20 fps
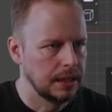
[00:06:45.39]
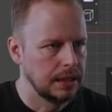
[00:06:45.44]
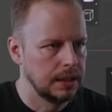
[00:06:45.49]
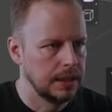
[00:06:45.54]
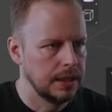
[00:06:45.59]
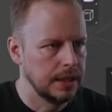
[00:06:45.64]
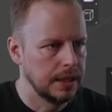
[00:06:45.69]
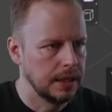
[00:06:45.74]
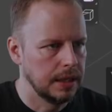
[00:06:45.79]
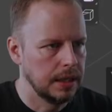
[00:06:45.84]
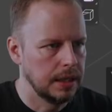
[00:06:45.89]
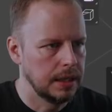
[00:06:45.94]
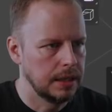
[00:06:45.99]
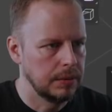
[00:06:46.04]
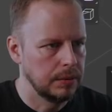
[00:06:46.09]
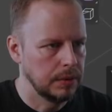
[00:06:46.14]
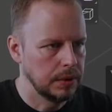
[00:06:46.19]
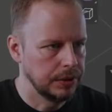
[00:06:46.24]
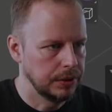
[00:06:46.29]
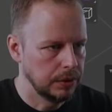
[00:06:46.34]
and then here
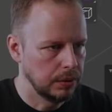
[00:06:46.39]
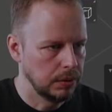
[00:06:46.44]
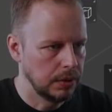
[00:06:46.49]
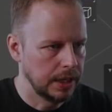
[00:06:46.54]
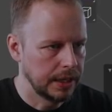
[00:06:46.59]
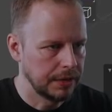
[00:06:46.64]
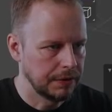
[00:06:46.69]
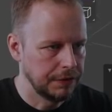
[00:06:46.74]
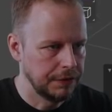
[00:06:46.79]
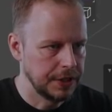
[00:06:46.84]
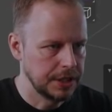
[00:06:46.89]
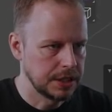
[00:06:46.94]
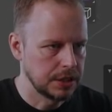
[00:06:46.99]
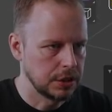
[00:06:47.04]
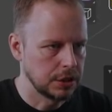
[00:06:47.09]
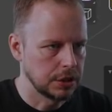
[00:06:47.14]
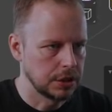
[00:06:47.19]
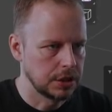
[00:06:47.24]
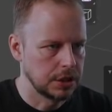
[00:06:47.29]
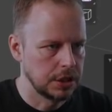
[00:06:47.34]
we'll do like a fist,
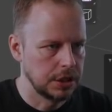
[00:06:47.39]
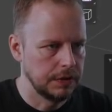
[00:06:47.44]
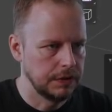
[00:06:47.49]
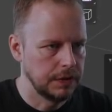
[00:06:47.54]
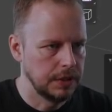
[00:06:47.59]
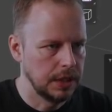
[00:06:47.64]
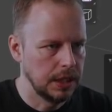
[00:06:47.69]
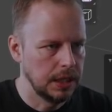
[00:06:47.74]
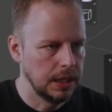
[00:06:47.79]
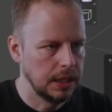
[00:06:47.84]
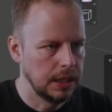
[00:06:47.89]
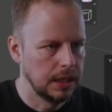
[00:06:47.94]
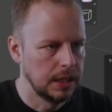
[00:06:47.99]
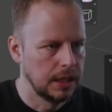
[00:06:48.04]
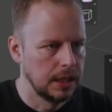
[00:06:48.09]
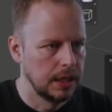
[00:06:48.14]
just Shift D,